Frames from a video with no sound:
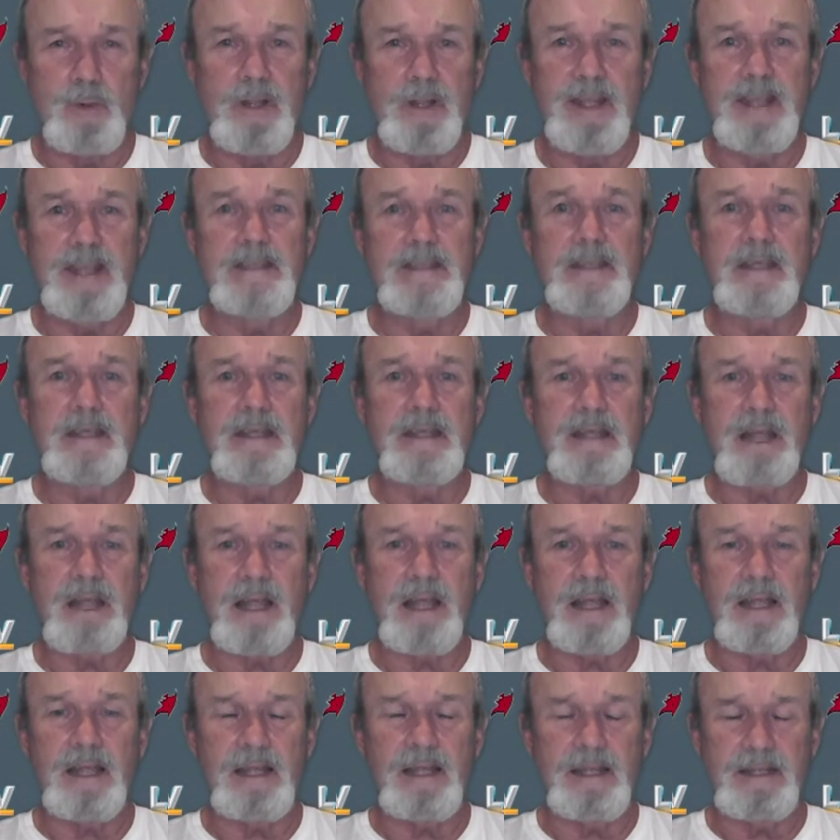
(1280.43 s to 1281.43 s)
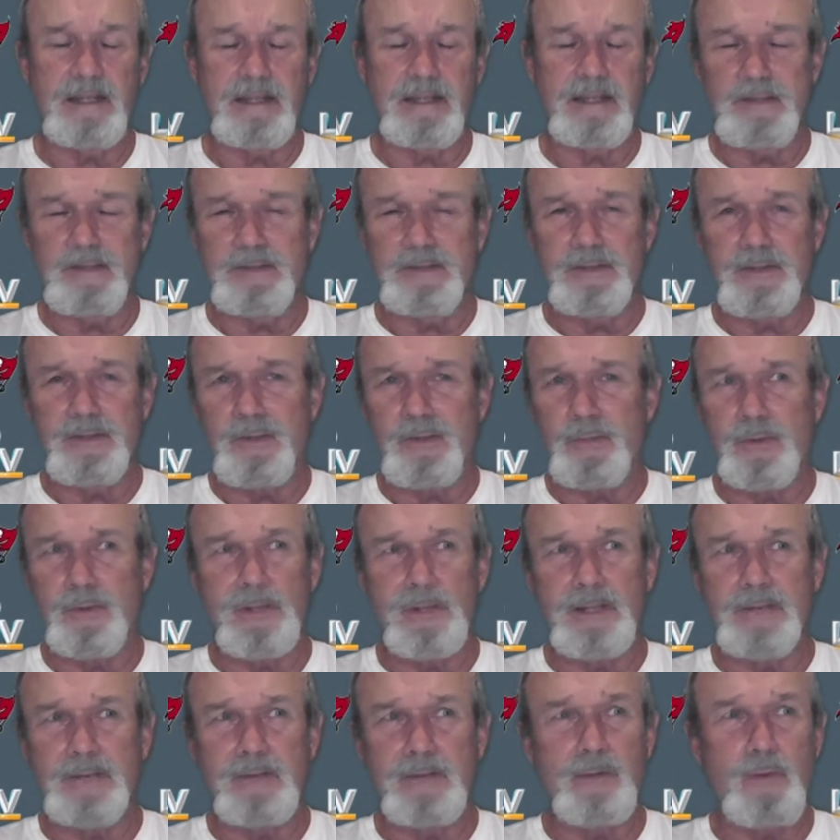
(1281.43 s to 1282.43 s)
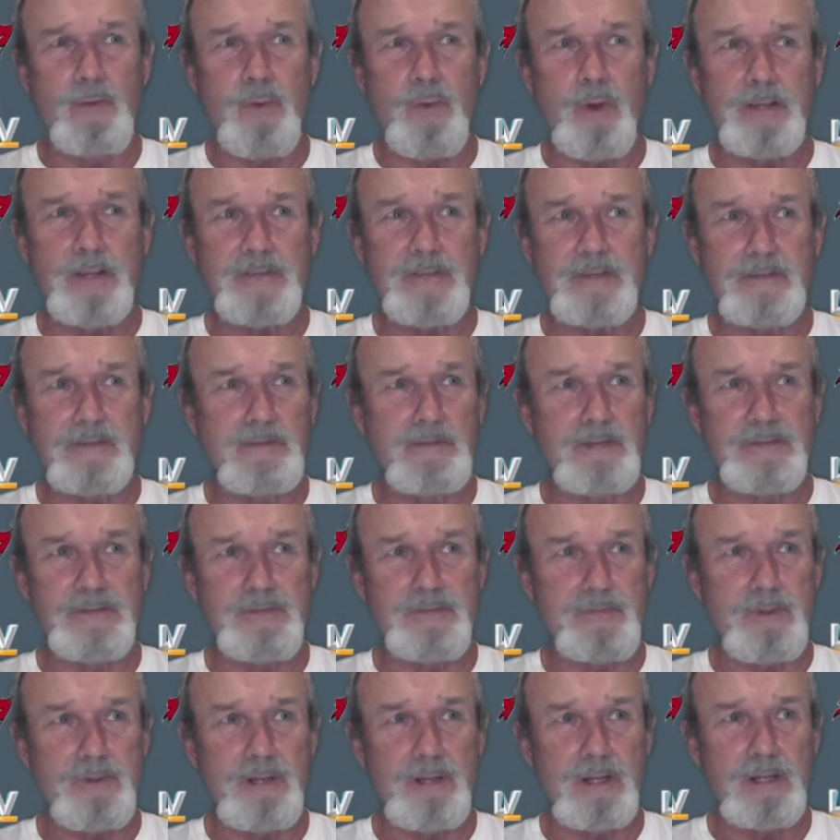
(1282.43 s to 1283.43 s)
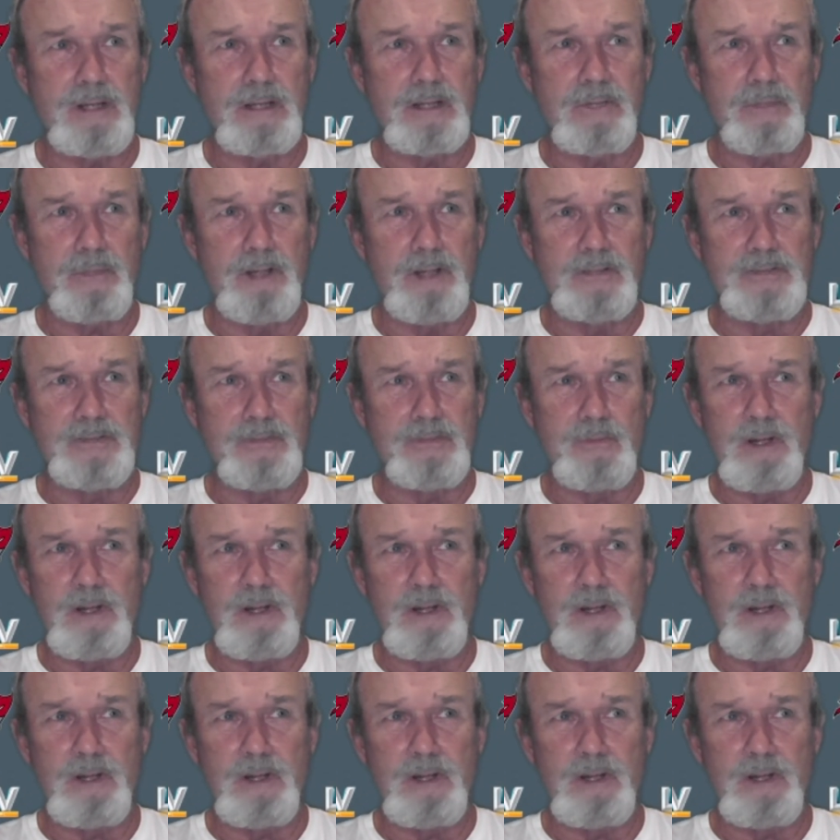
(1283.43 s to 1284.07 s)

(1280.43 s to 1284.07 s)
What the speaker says: He, you know, the question was original.